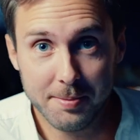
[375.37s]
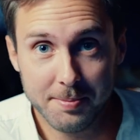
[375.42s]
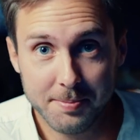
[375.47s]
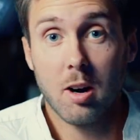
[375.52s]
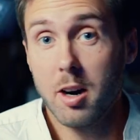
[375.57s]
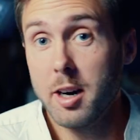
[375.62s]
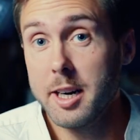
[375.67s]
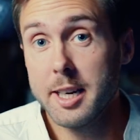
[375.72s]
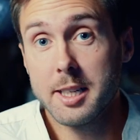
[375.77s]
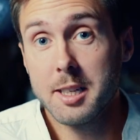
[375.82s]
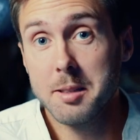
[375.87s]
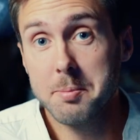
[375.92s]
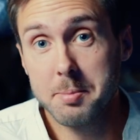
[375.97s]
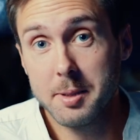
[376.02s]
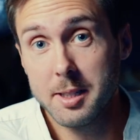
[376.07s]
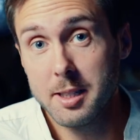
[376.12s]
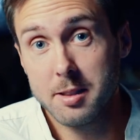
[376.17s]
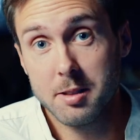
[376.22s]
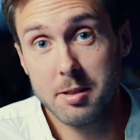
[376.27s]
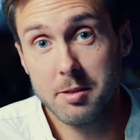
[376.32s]
Or it can
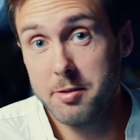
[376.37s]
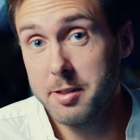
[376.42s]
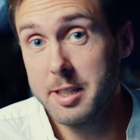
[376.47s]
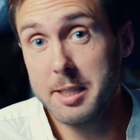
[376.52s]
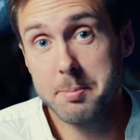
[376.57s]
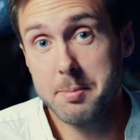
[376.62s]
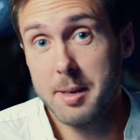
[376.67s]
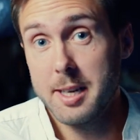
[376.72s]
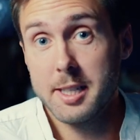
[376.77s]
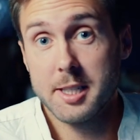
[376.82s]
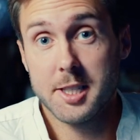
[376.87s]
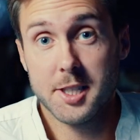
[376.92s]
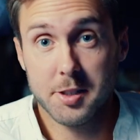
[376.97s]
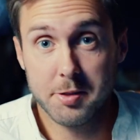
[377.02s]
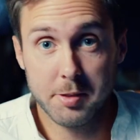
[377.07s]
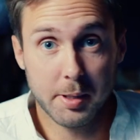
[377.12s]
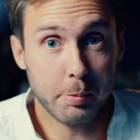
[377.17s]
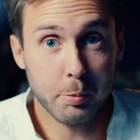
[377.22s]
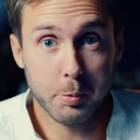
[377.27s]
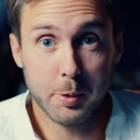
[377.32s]
be to read my
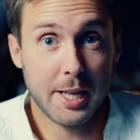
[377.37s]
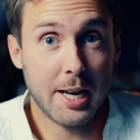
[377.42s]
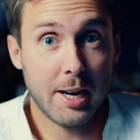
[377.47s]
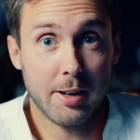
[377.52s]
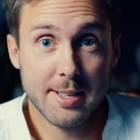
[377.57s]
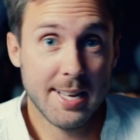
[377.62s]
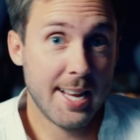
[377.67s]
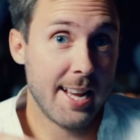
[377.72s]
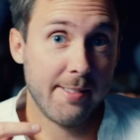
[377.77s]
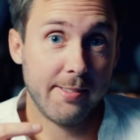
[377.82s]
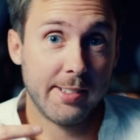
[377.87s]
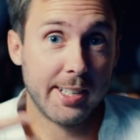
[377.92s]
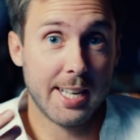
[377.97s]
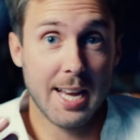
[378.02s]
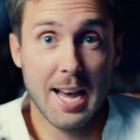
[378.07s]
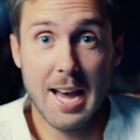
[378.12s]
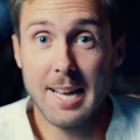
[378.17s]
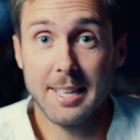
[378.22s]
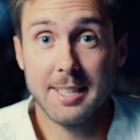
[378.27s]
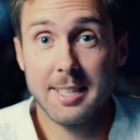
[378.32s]
script without
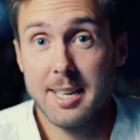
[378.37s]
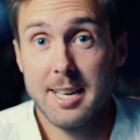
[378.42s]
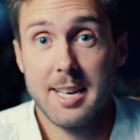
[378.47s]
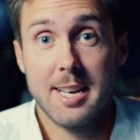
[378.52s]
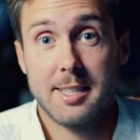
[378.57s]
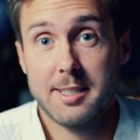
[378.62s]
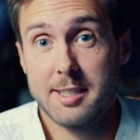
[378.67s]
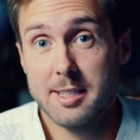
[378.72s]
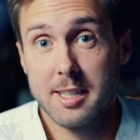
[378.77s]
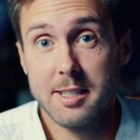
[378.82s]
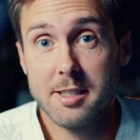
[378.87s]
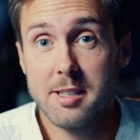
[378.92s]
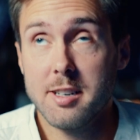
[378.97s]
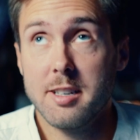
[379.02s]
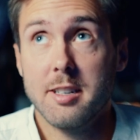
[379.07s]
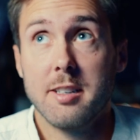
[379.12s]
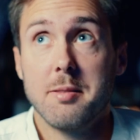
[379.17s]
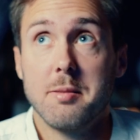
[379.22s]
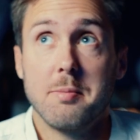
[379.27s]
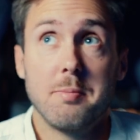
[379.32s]
having any
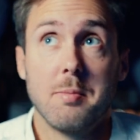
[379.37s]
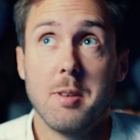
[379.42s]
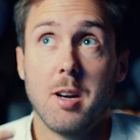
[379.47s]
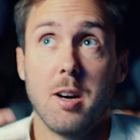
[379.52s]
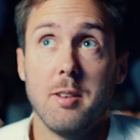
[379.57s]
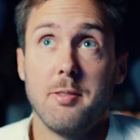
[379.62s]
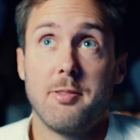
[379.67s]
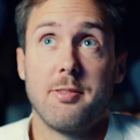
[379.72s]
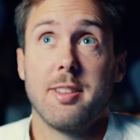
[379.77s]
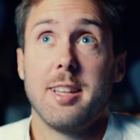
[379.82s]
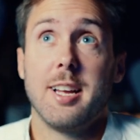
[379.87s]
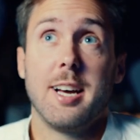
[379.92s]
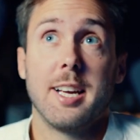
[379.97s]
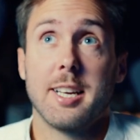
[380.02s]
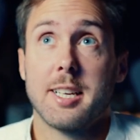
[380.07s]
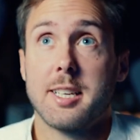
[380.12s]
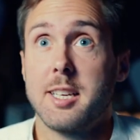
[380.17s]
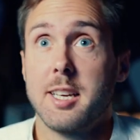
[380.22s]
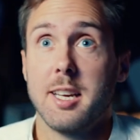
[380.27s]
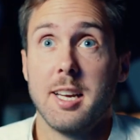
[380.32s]
agenda of
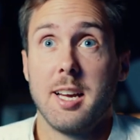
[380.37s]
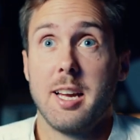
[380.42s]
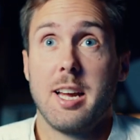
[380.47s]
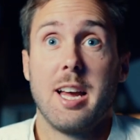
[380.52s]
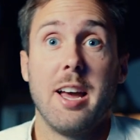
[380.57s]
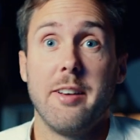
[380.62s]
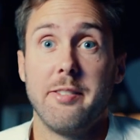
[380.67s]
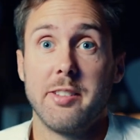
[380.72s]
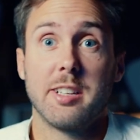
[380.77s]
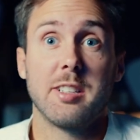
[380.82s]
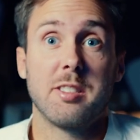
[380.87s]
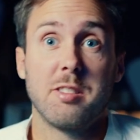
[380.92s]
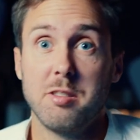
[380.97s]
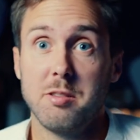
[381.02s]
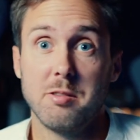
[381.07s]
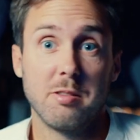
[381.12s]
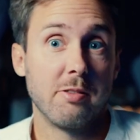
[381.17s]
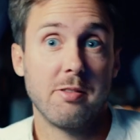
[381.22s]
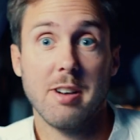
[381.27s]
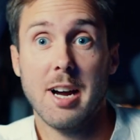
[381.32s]
like having
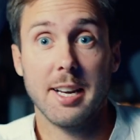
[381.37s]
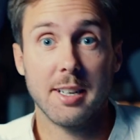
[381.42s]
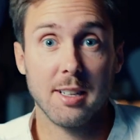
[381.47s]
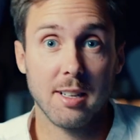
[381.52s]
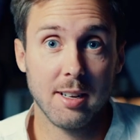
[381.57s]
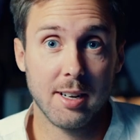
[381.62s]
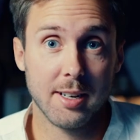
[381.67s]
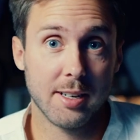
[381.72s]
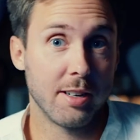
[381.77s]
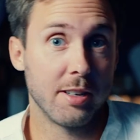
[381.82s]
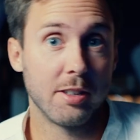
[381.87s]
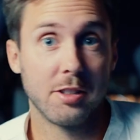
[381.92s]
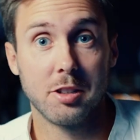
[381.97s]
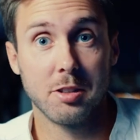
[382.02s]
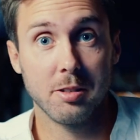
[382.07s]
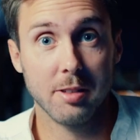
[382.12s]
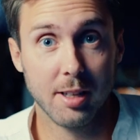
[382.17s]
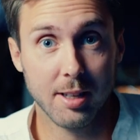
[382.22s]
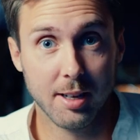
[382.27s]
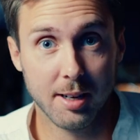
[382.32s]
to write a lot or
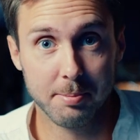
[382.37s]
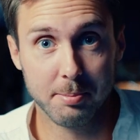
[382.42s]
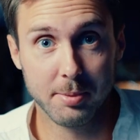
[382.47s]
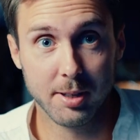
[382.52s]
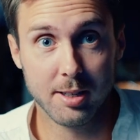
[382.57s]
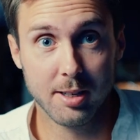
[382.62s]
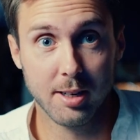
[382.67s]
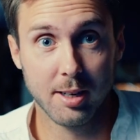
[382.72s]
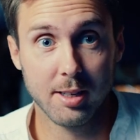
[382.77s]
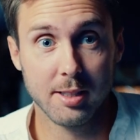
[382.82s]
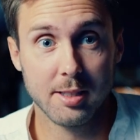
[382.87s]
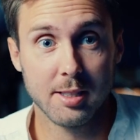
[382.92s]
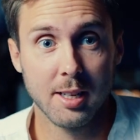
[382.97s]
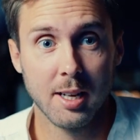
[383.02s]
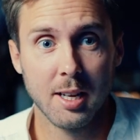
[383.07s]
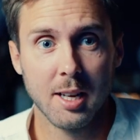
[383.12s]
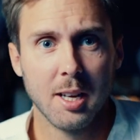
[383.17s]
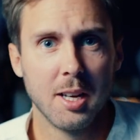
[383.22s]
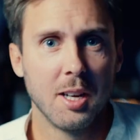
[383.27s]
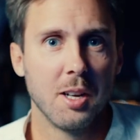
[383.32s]
do a lot, because
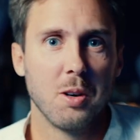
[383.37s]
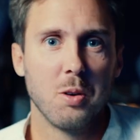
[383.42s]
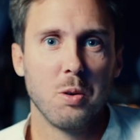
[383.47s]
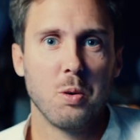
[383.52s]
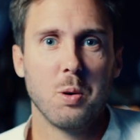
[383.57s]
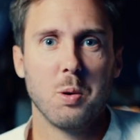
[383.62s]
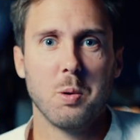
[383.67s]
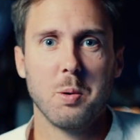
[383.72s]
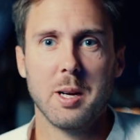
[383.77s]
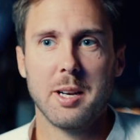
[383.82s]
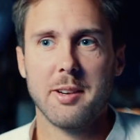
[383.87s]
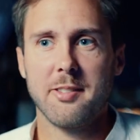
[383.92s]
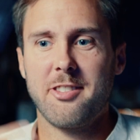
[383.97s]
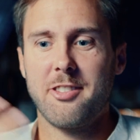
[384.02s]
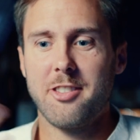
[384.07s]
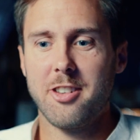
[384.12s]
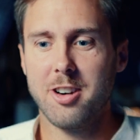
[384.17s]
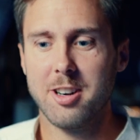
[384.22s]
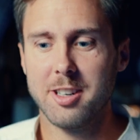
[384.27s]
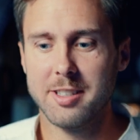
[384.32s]
when
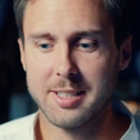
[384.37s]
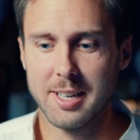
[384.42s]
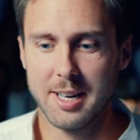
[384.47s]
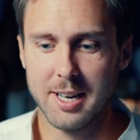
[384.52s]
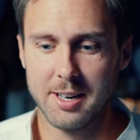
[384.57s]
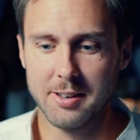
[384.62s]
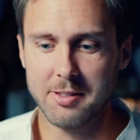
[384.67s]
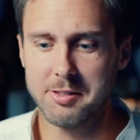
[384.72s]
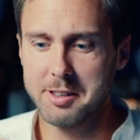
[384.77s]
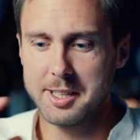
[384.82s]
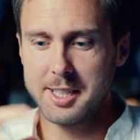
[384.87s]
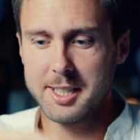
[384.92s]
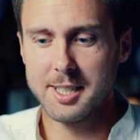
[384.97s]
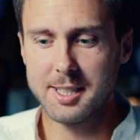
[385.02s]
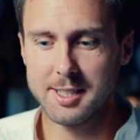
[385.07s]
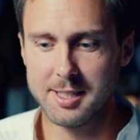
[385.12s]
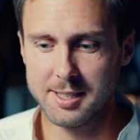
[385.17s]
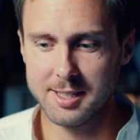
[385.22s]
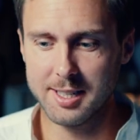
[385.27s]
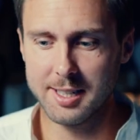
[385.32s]
first I read
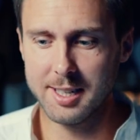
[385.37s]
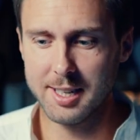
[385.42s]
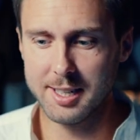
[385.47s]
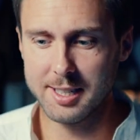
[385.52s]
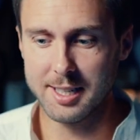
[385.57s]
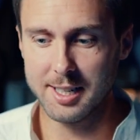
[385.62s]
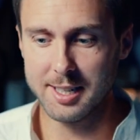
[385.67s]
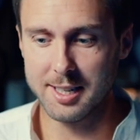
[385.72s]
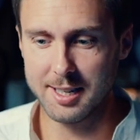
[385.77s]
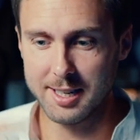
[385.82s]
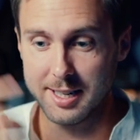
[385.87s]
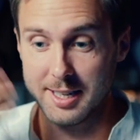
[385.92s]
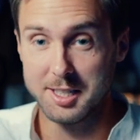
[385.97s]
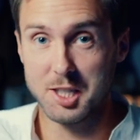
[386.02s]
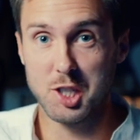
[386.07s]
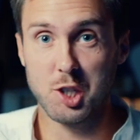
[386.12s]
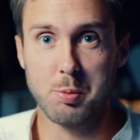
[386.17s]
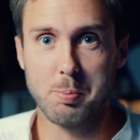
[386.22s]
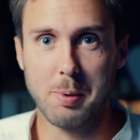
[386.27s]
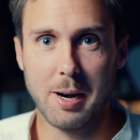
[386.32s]
it, then I get
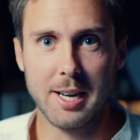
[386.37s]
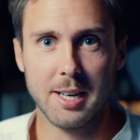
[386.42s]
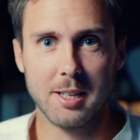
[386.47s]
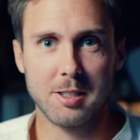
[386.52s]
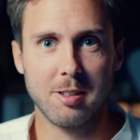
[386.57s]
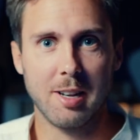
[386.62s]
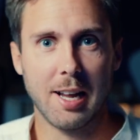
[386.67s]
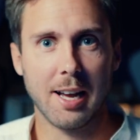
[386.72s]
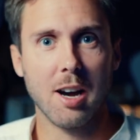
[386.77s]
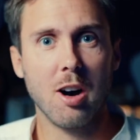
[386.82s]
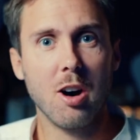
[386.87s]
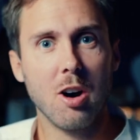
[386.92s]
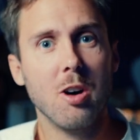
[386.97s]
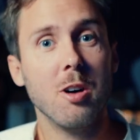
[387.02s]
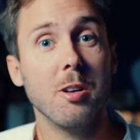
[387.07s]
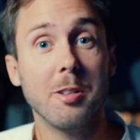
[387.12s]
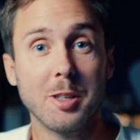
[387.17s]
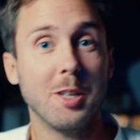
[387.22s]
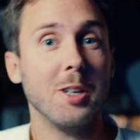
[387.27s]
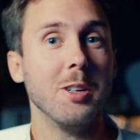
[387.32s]
inspired to like,
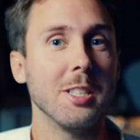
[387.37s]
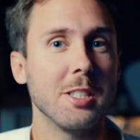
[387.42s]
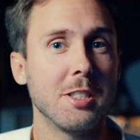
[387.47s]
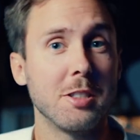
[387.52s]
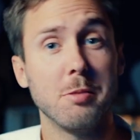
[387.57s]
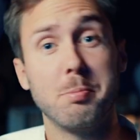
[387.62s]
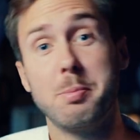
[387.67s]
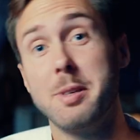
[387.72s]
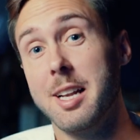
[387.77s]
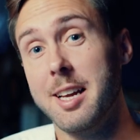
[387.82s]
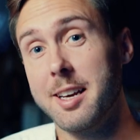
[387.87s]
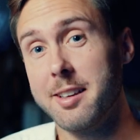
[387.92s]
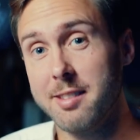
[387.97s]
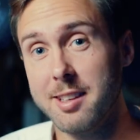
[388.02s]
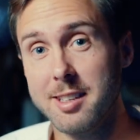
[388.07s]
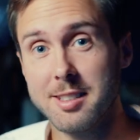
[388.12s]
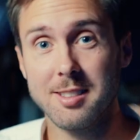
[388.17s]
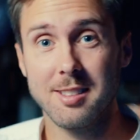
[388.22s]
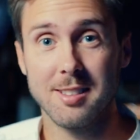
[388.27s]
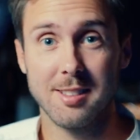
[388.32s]
oh no, it should be like
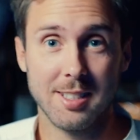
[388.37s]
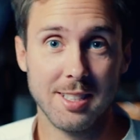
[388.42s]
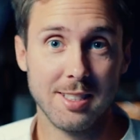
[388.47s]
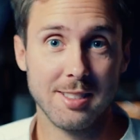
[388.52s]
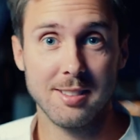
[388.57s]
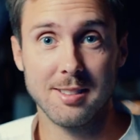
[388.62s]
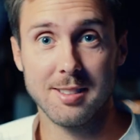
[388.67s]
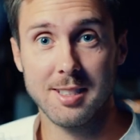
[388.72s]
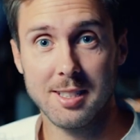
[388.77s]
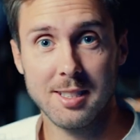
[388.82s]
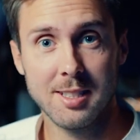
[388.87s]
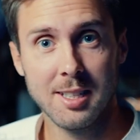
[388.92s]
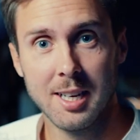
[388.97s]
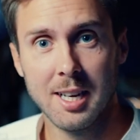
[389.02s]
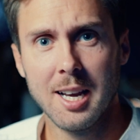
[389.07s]
this and this and this.